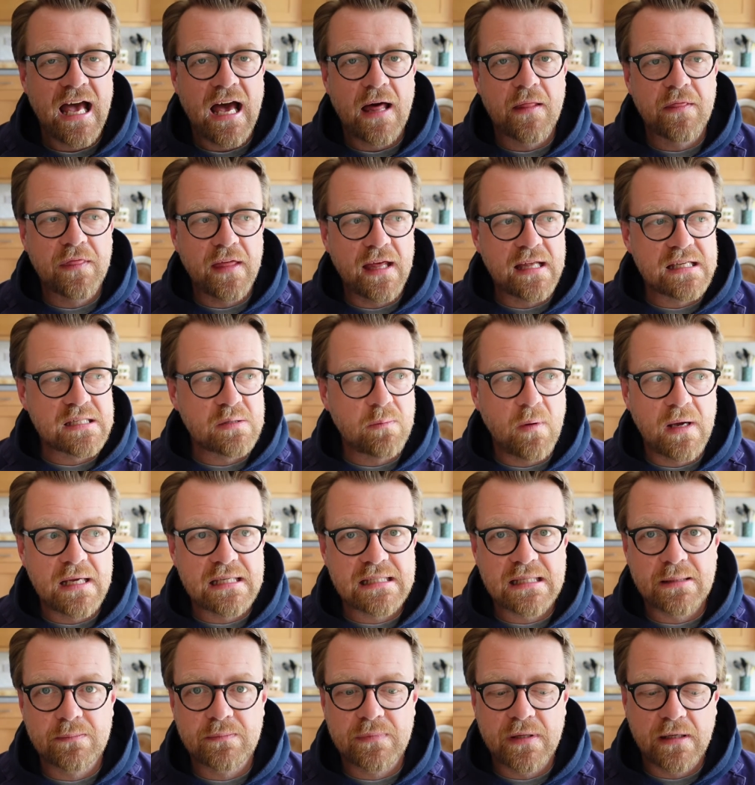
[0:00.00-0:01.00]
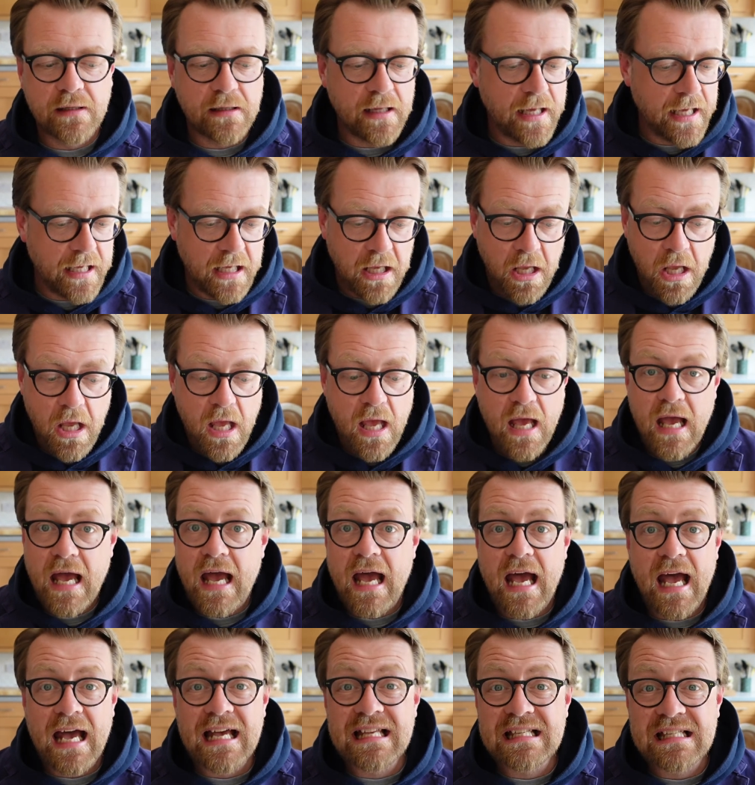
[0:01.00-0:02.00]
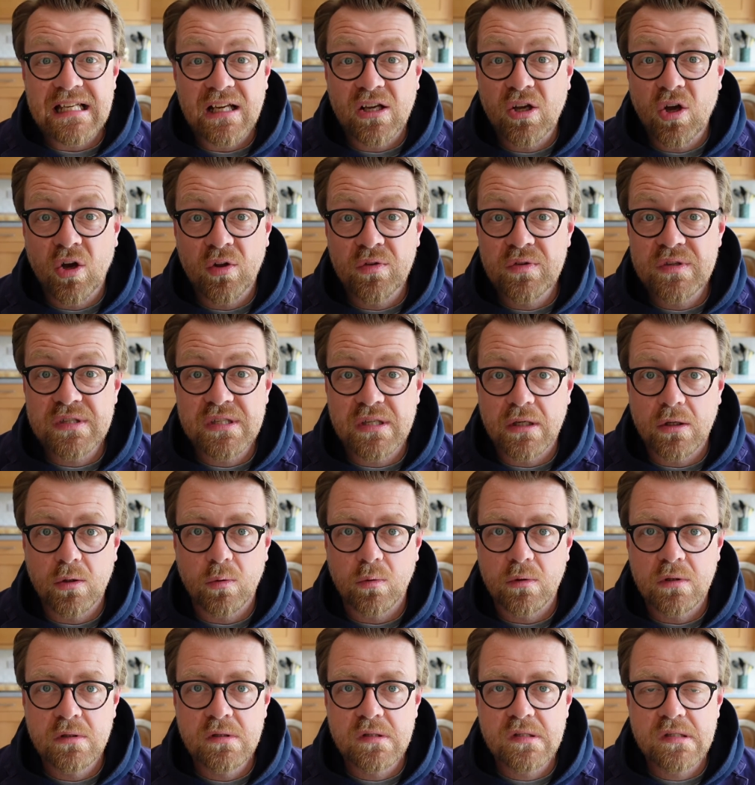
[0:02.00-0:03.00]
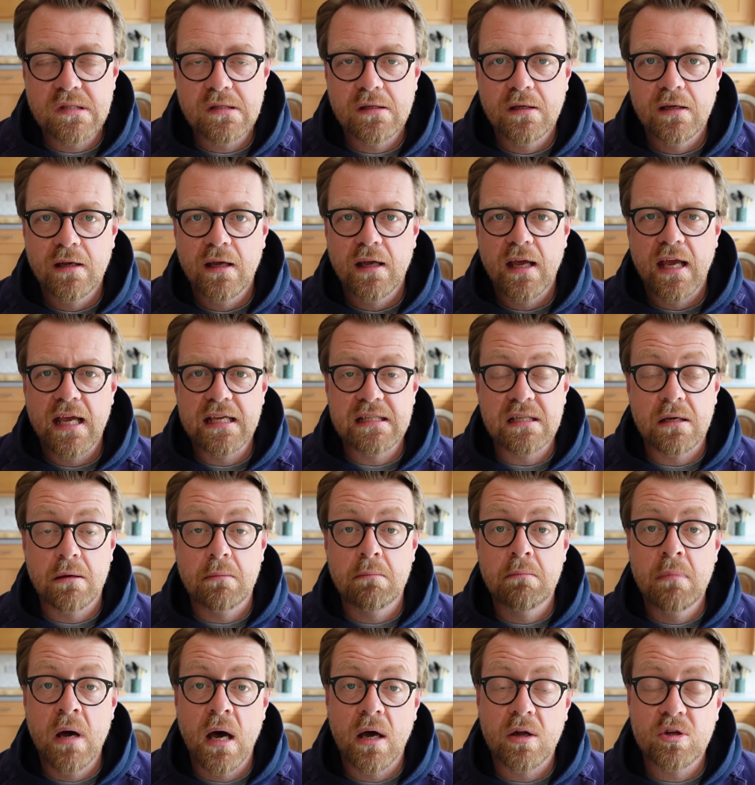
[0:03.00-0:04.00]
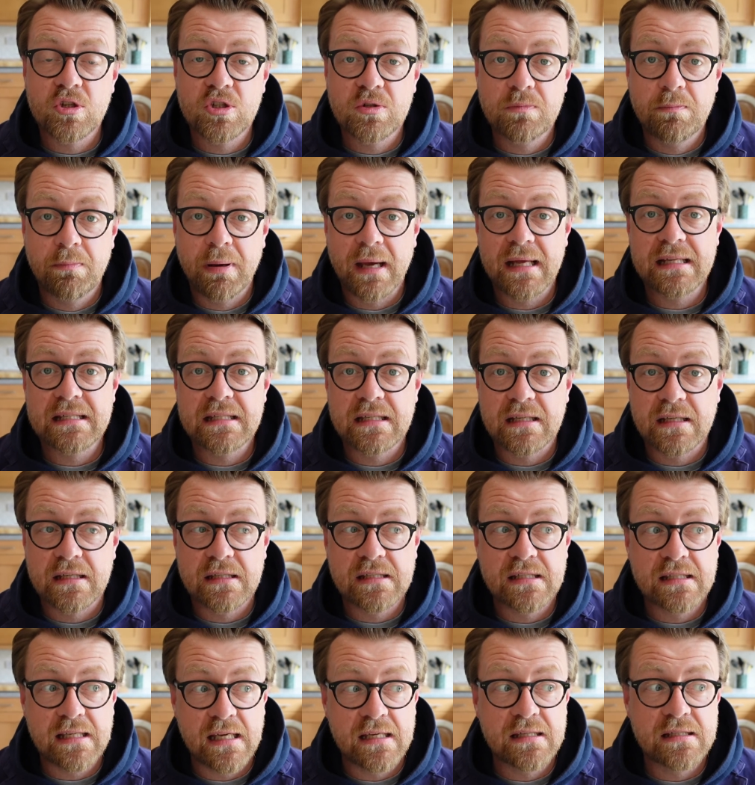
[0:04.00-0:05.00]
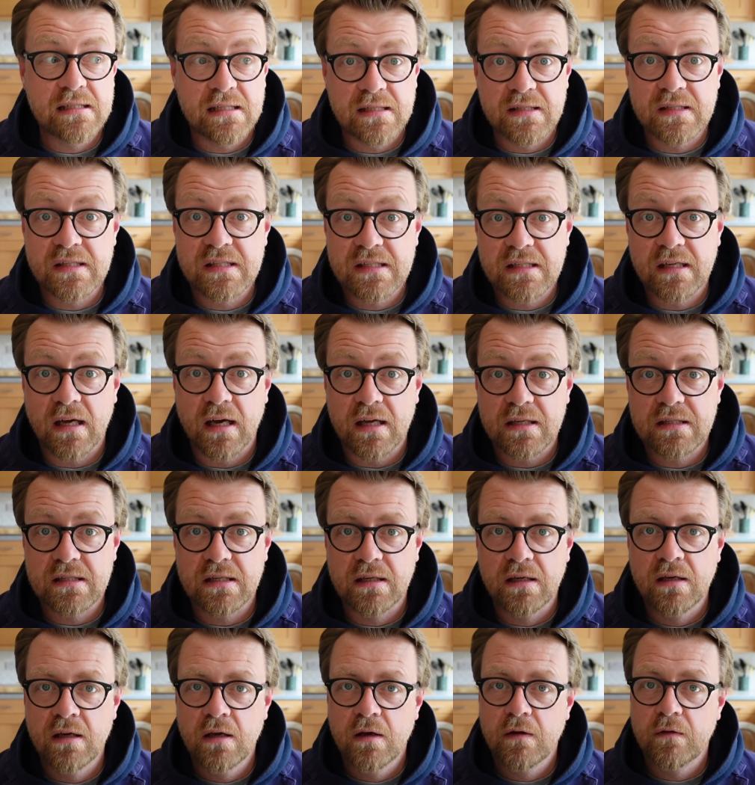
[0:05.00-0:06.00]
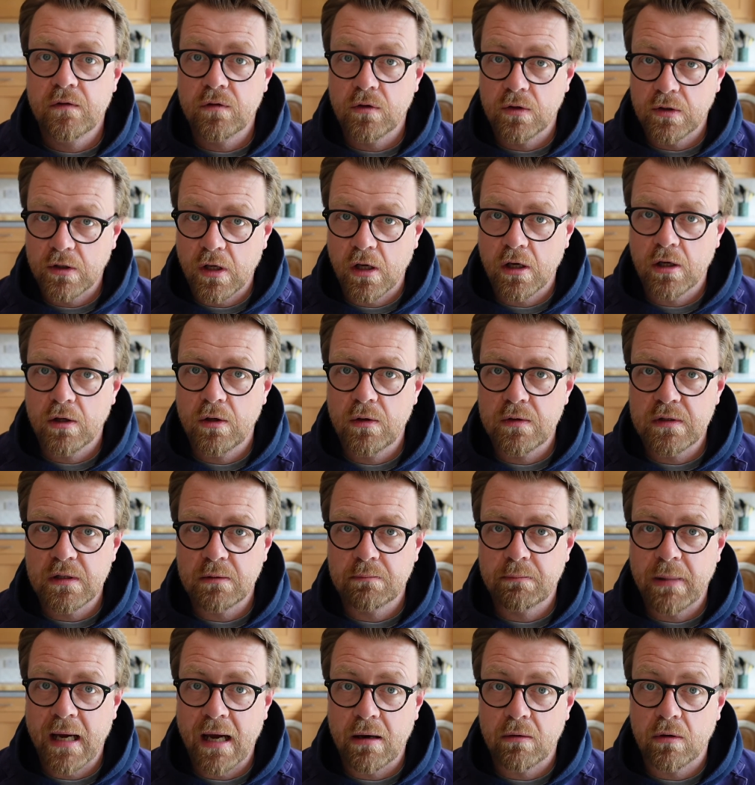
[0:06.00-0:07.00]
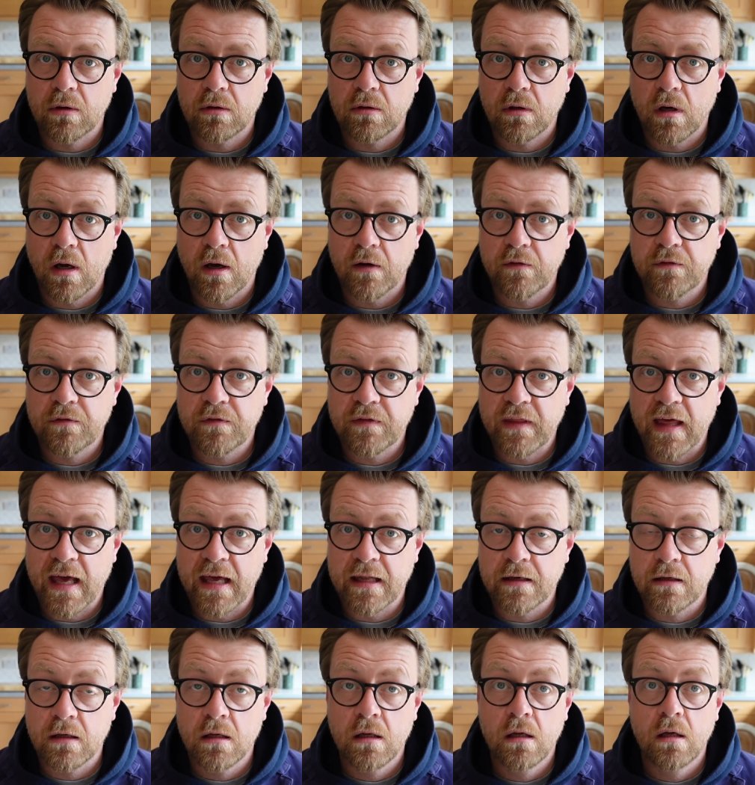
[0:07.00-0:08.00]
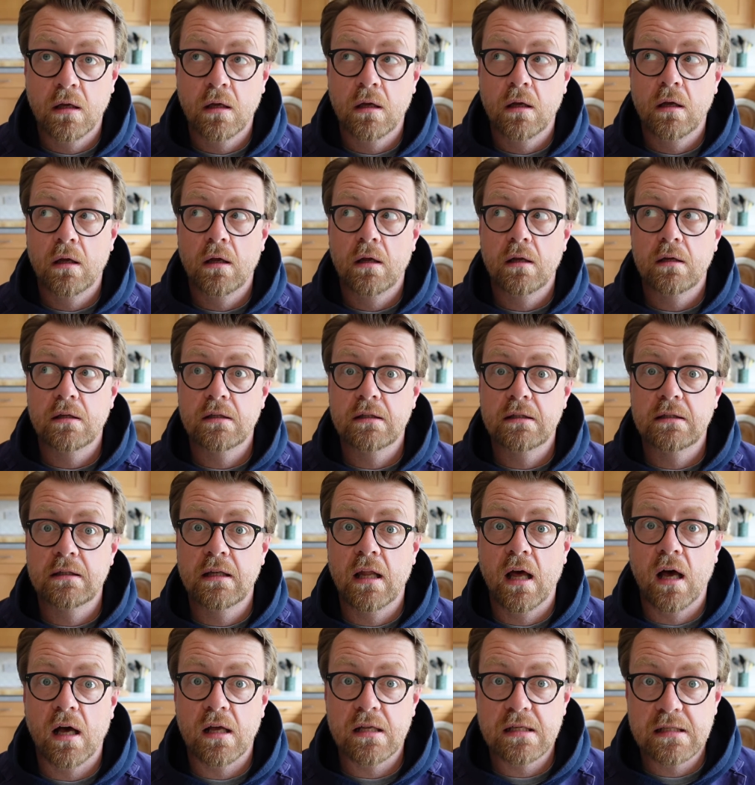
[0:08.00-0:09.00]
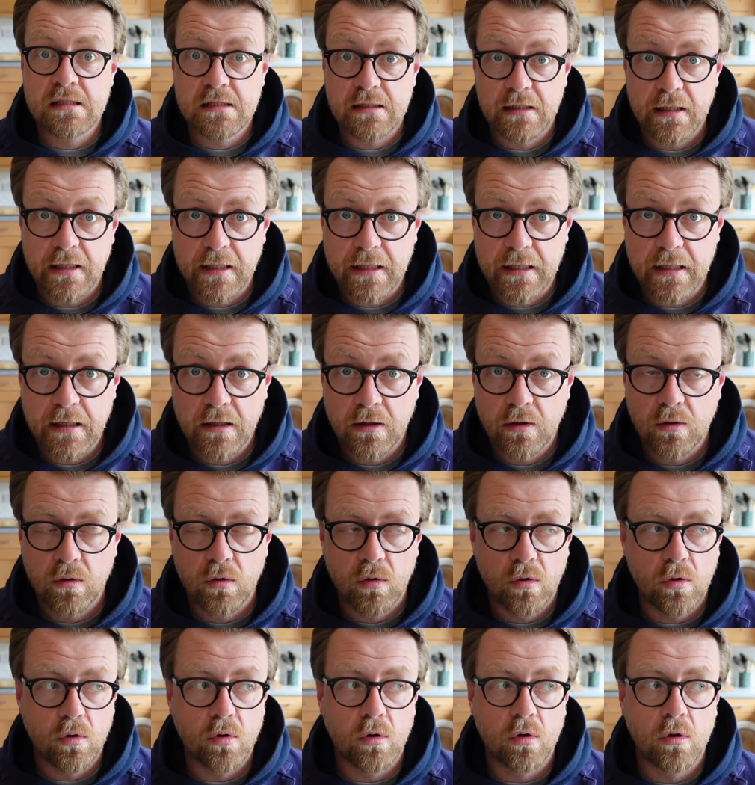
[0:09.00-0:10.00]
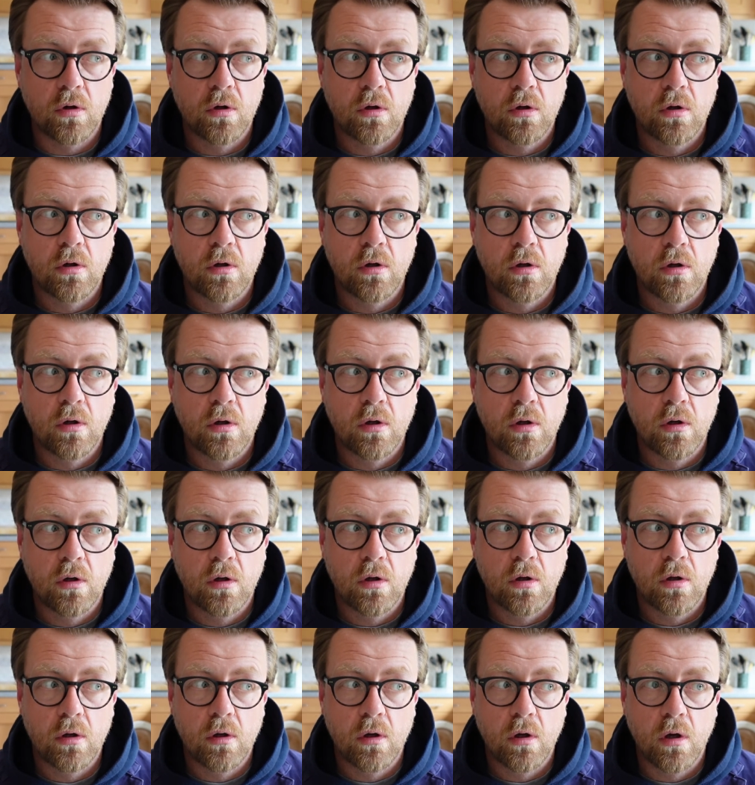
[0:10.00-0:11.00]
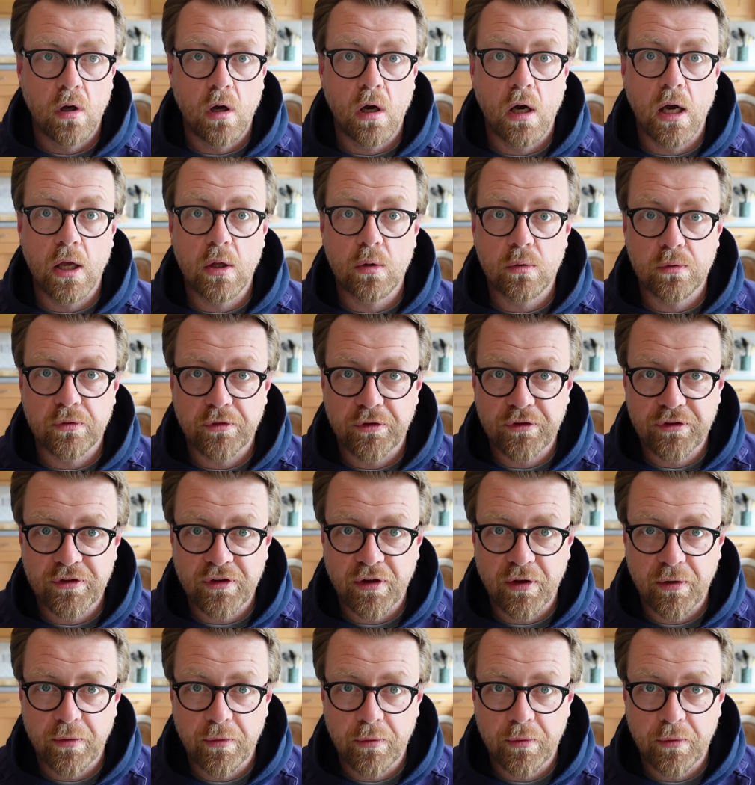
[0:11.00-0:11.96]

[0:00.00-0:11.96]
And that's why something like as a consequence is a much better sentence starter for a concluding paragraph than lastly or I also.